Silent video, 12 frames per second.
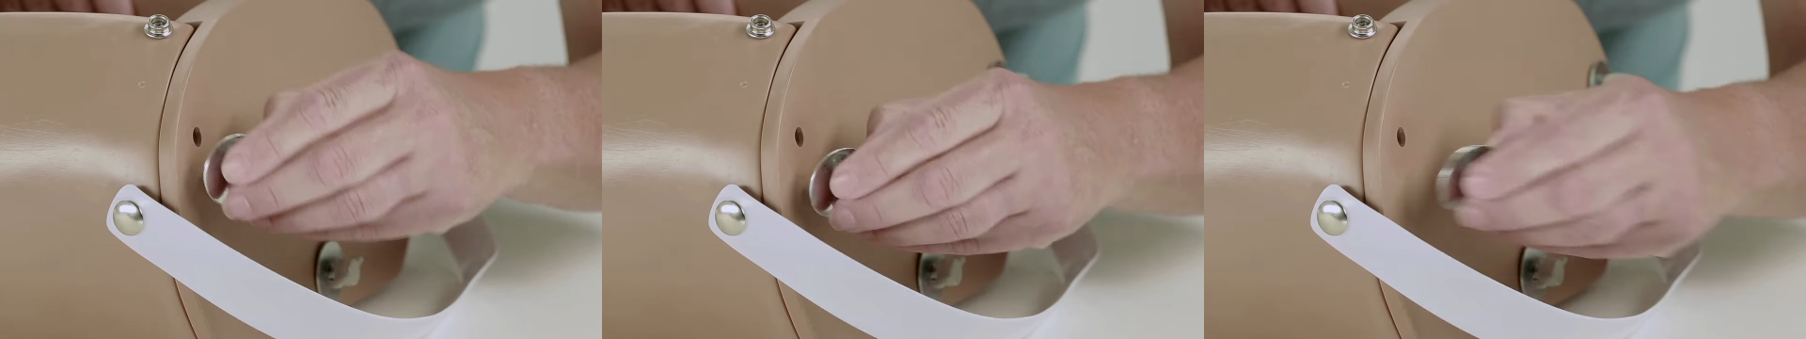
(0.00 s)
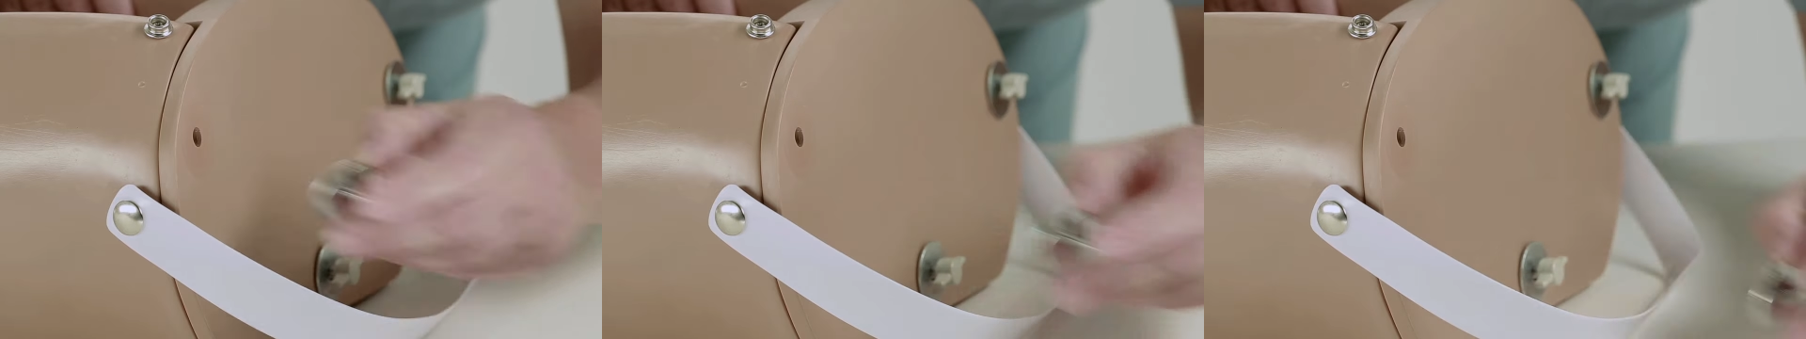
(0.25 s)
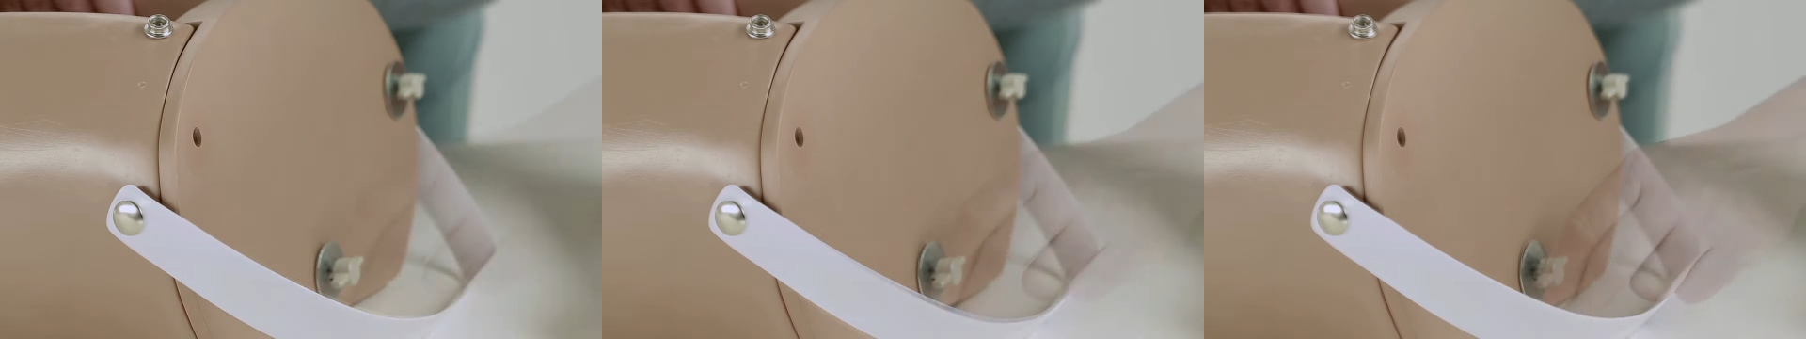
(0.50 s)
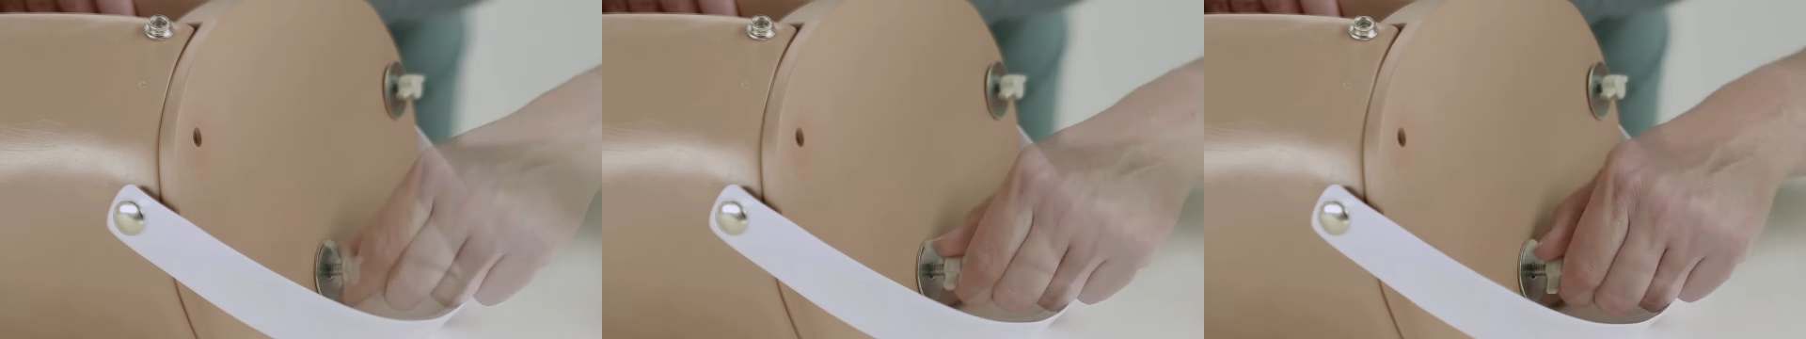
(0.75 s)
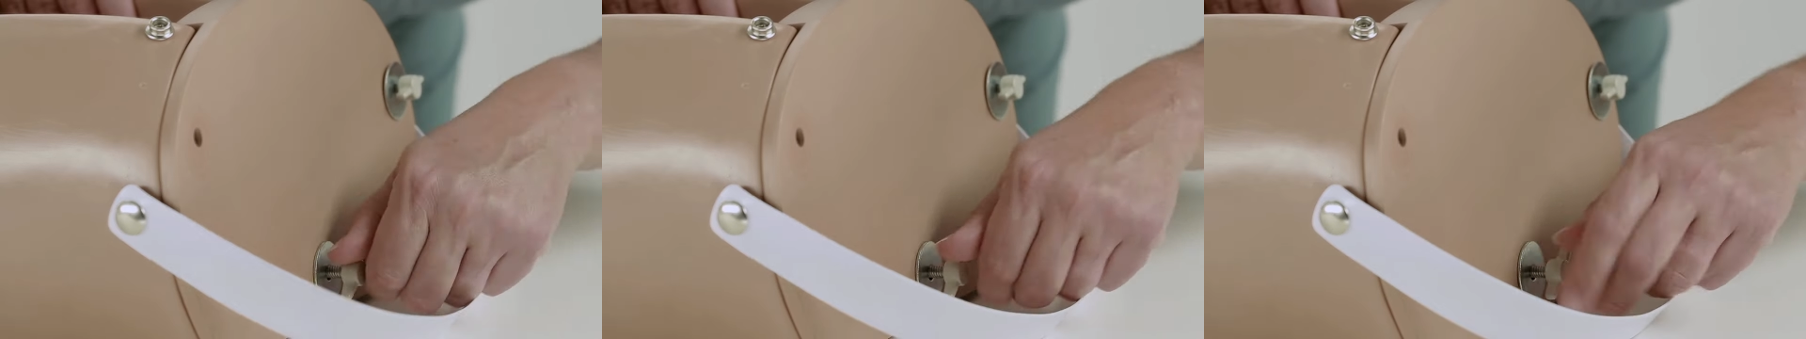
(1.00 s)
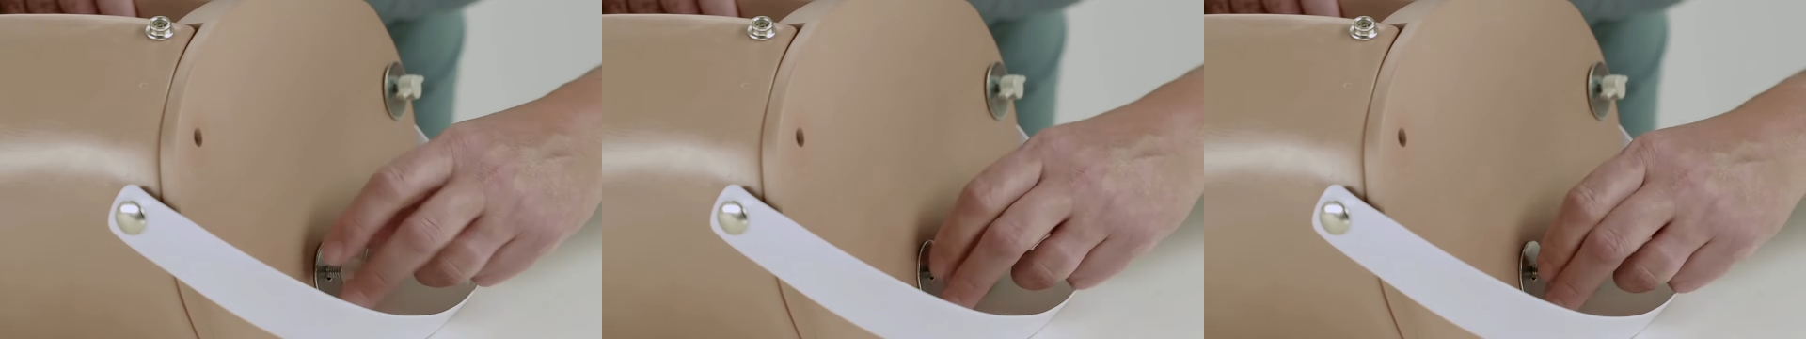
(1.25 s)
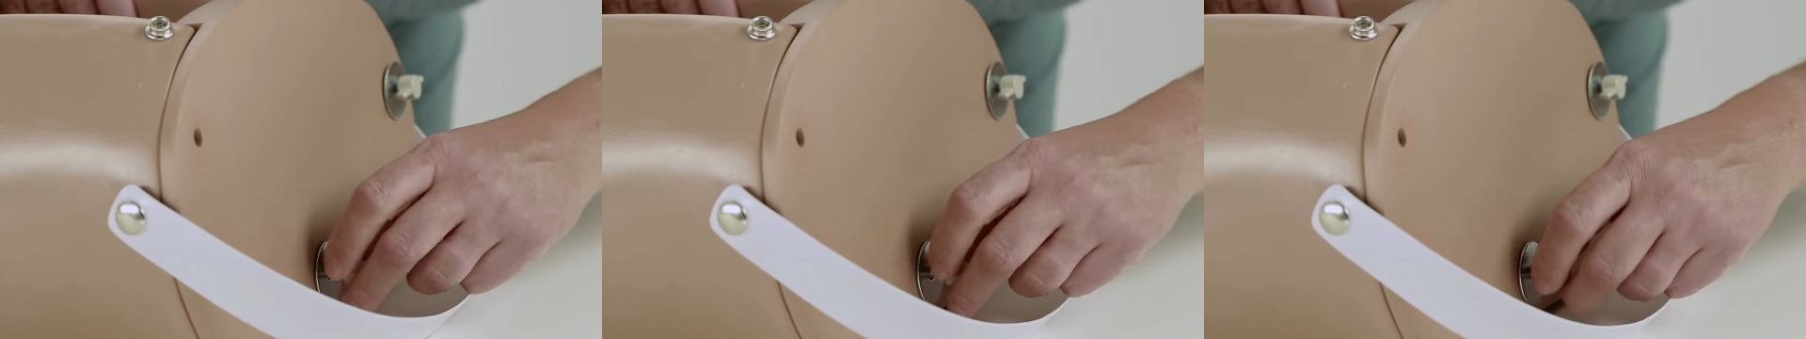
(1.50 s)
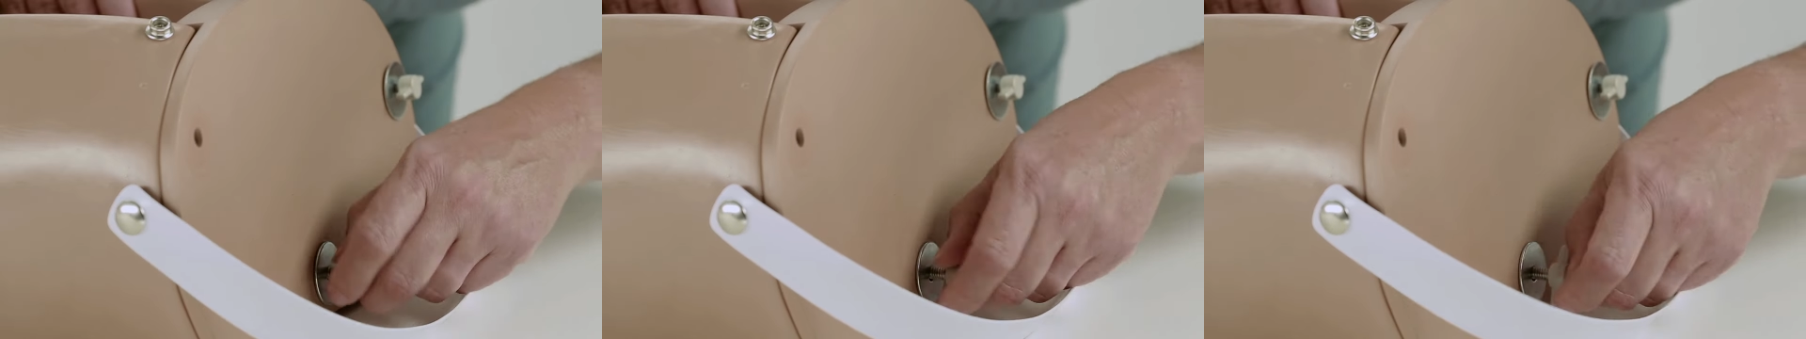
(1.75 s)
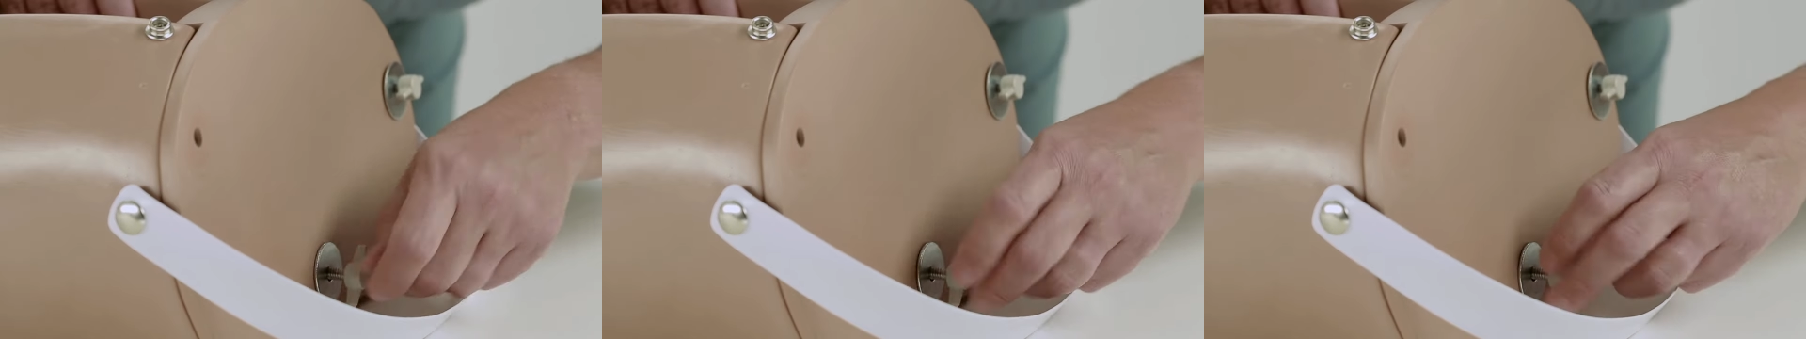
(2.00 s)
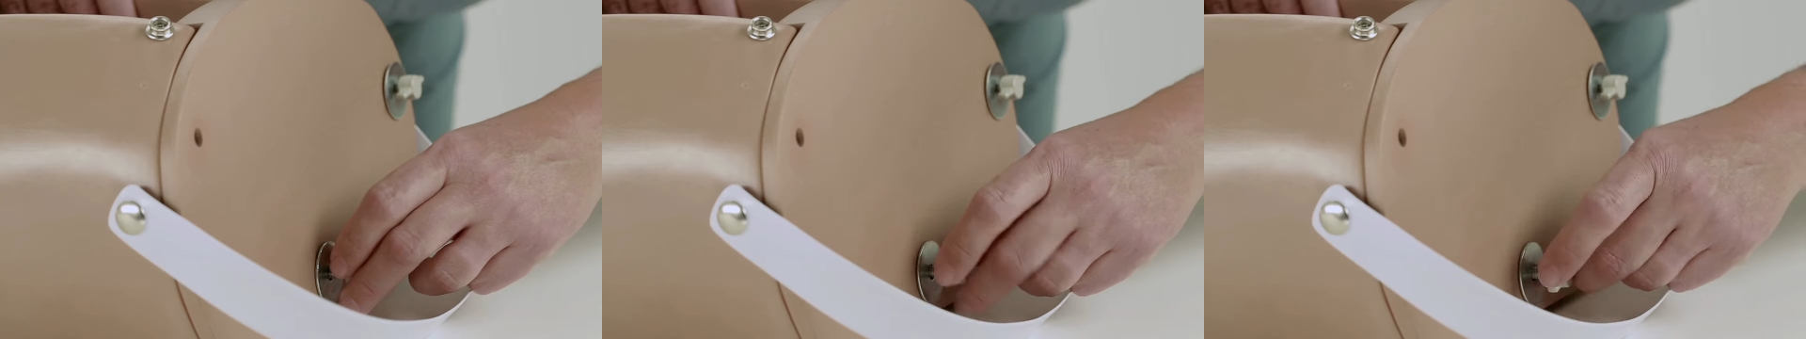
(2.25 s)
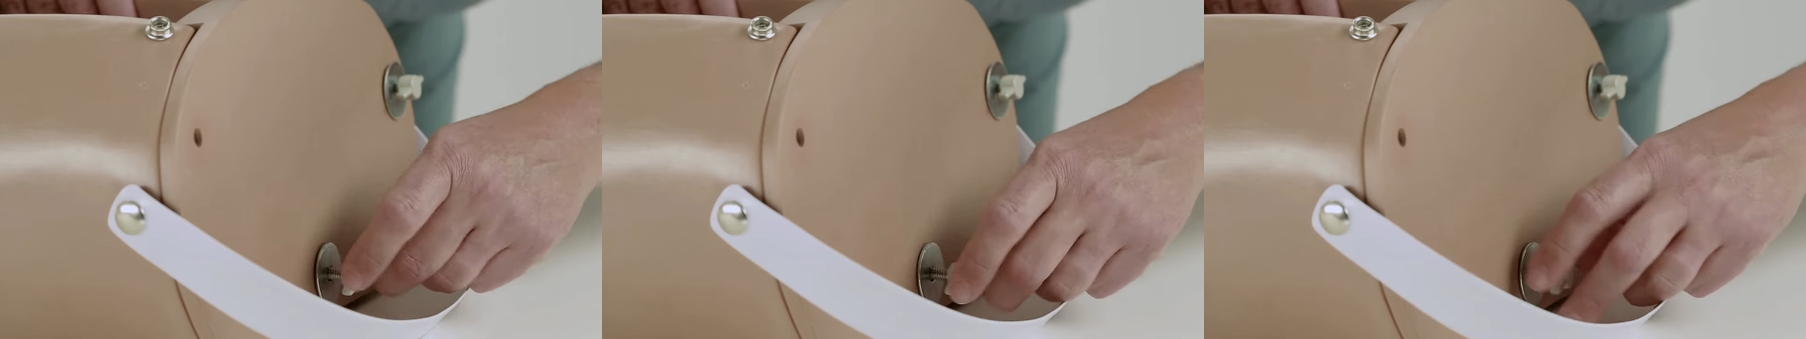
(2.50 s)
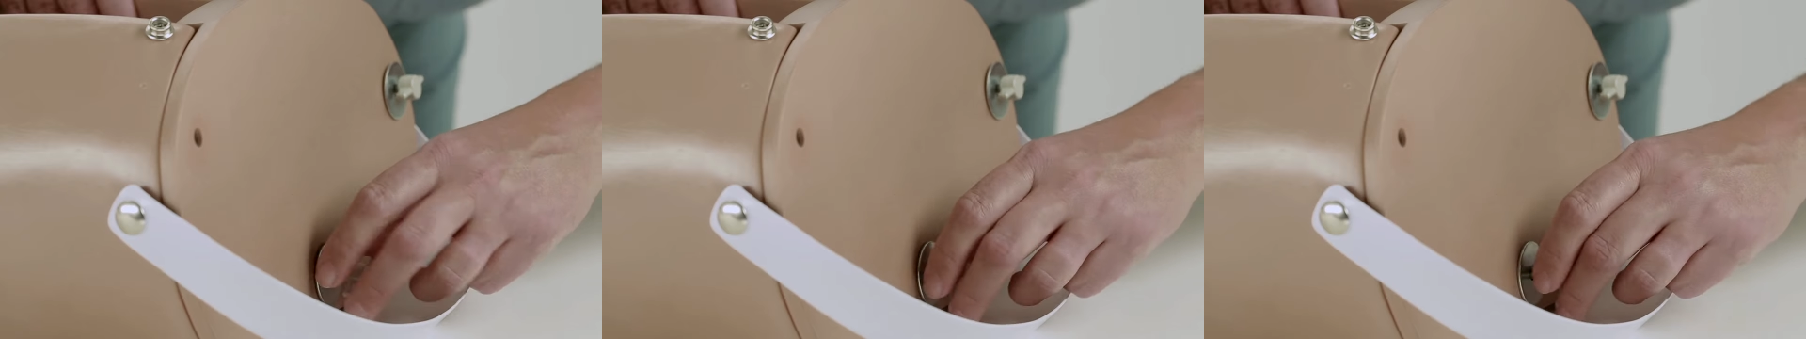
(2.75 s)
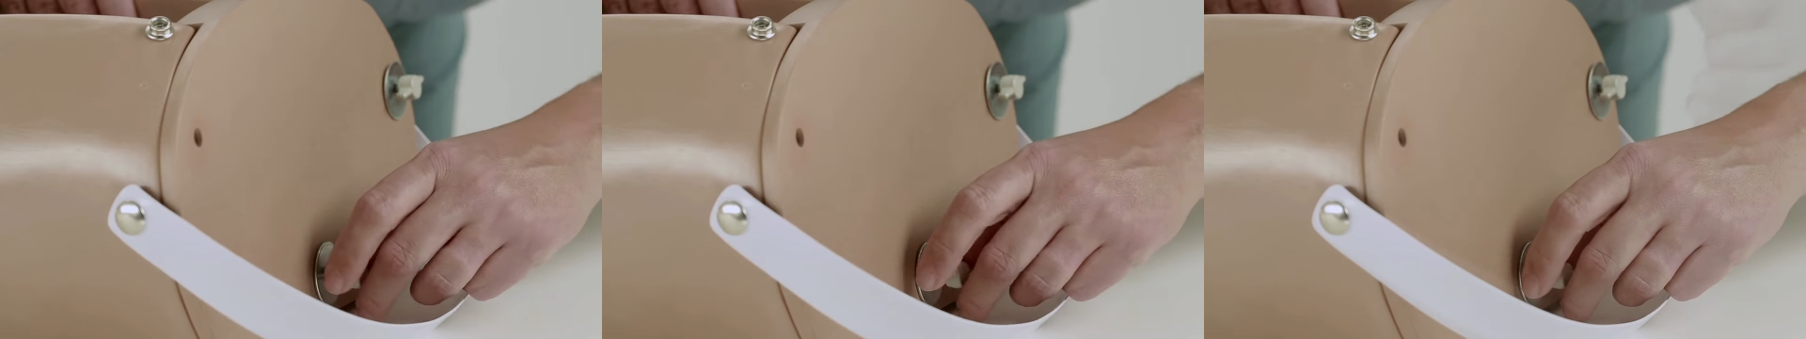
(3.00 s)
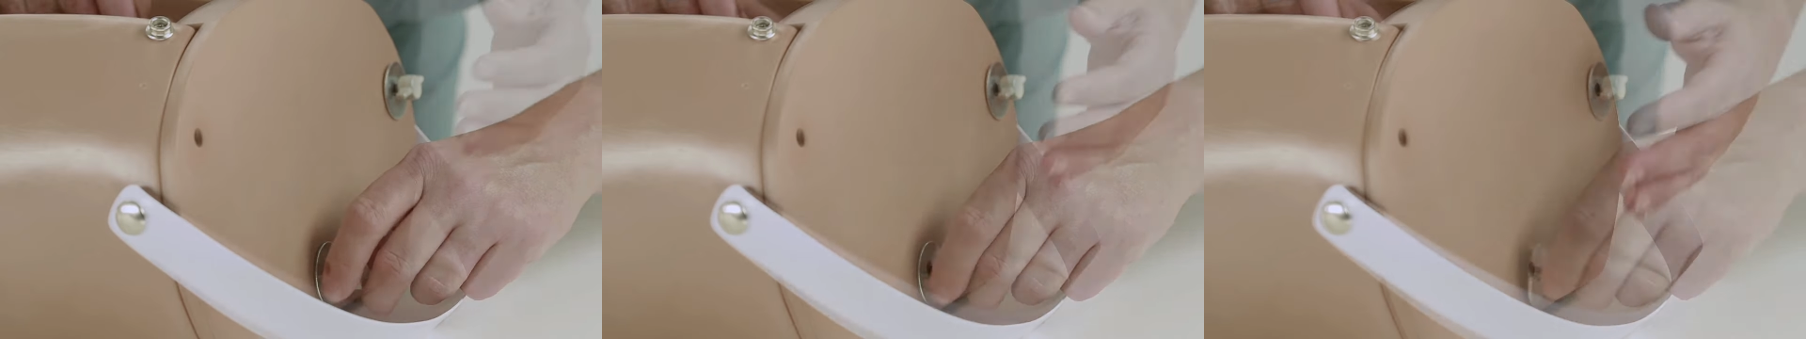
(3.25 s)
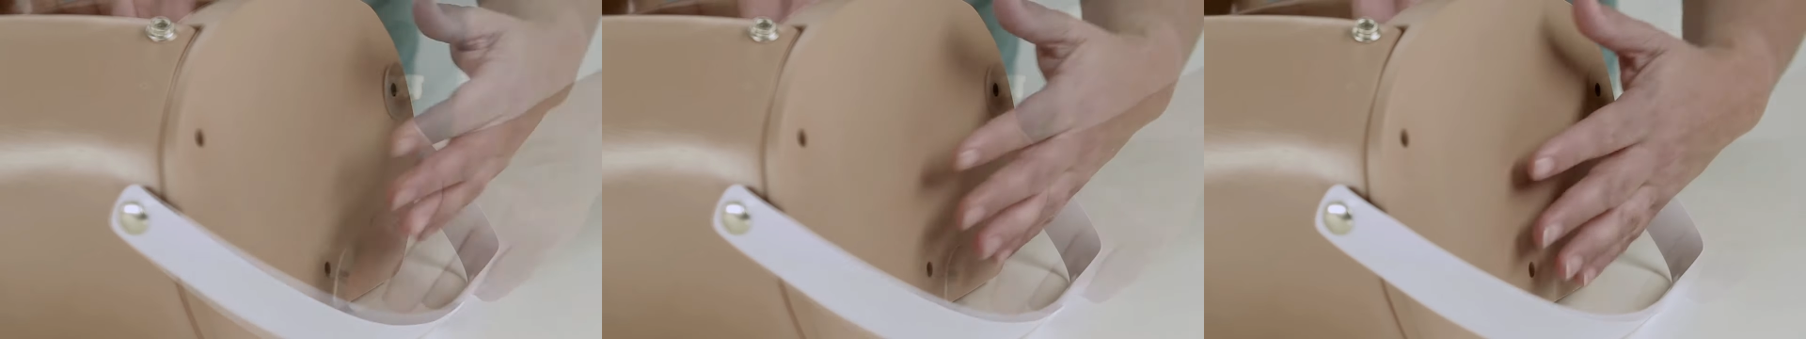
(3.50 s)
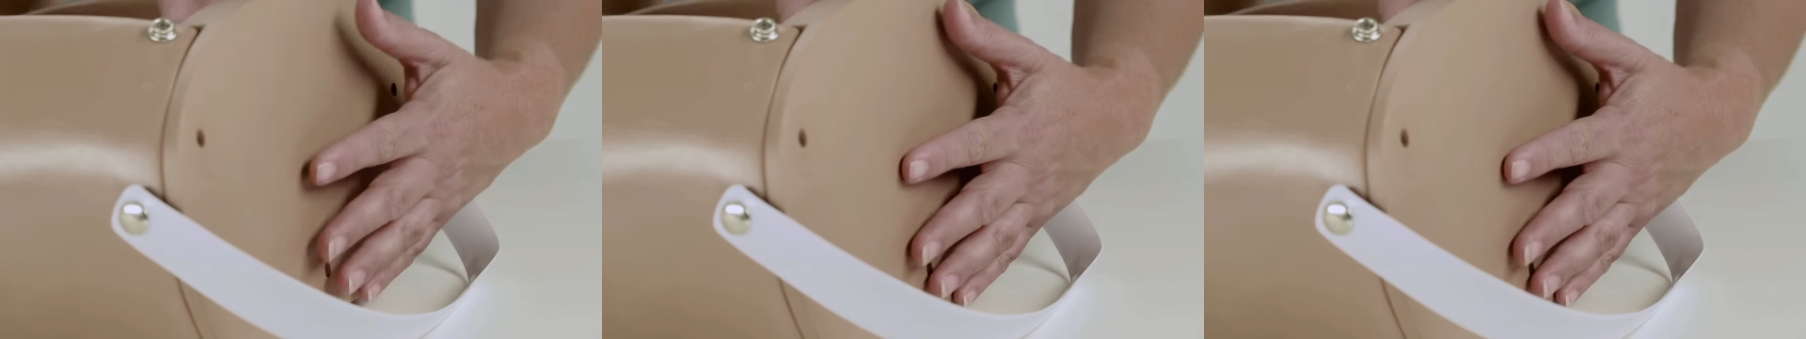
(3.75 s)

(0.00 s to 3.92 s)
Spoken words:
Nobody's mouth can be seen.